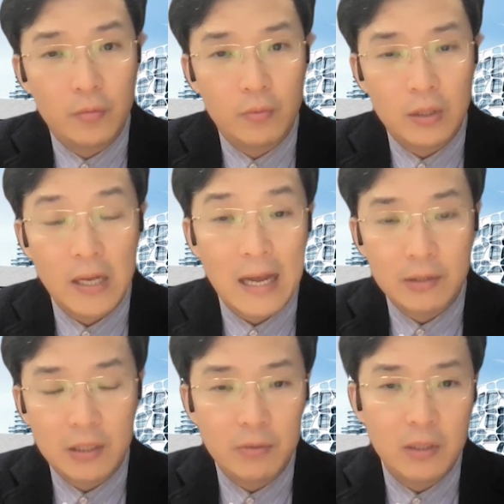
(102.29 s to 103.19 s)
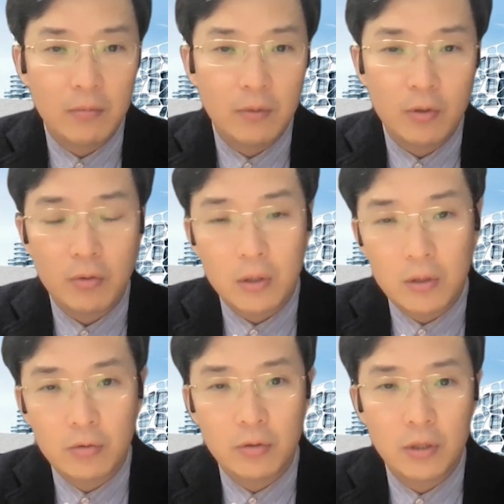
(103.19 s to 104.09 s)
they have symptoms, quickly
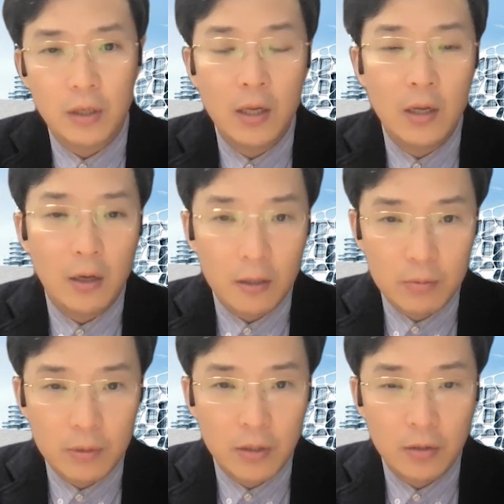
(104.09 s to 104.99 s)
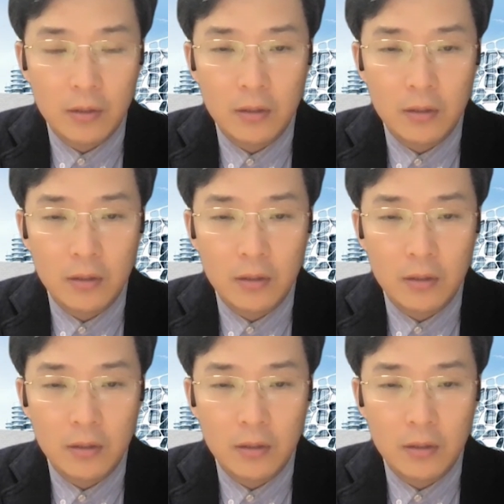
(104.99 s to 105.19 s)
go to the hospital,